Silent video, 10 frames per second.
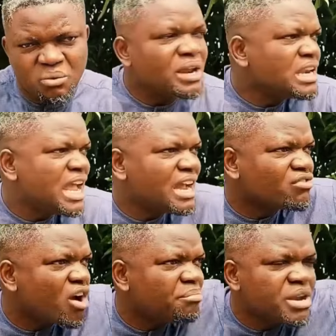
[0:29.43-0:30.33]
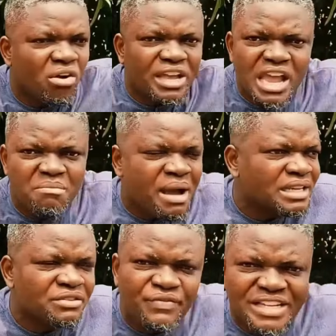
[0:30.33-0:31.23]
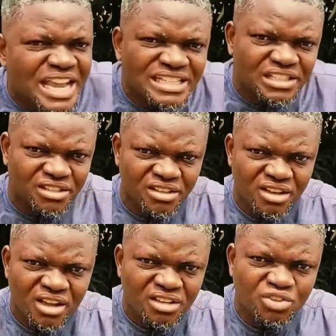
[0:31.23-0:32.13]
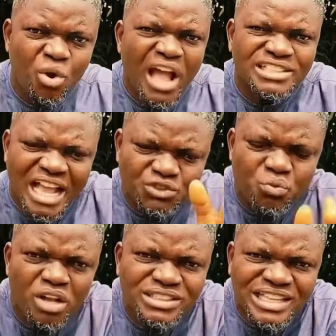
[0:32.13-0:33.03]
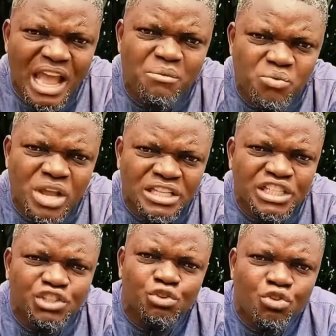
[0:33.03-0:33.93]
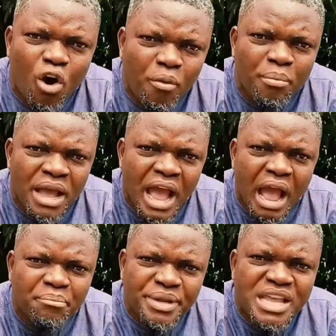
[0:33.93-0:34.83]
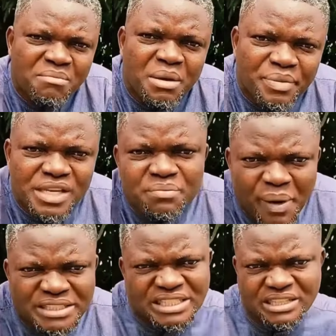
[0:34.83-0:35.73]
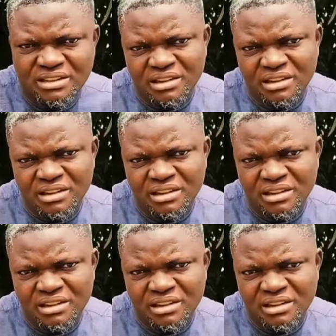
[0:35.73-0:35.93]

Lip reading: when Ramiro came and invaded it. So as at what time did you come and became a Benin person?